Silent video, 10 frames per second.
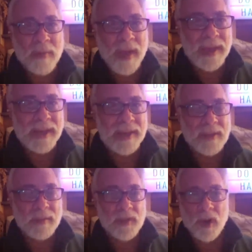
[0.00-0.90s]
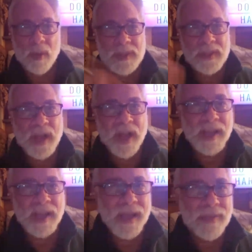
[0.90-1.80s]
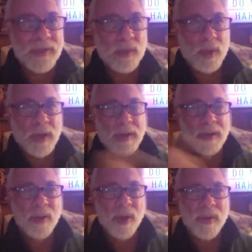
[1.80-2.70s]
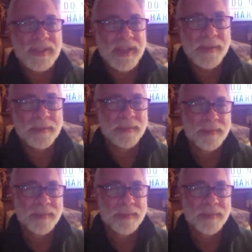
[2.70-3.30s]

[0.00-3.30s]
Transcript: mechanisms are always knocking on the door all the time